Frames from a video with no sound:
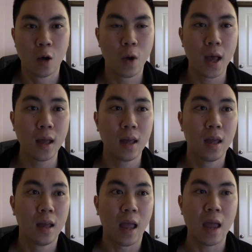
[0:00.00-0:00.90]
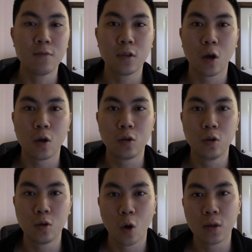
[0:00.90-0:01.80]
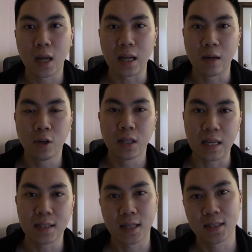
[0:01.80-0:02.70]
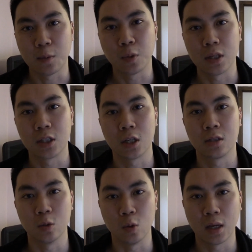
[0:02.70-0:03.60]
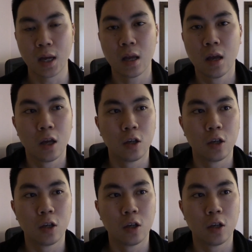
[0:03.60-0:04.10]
where even though you know that it really is as simple as just doing it,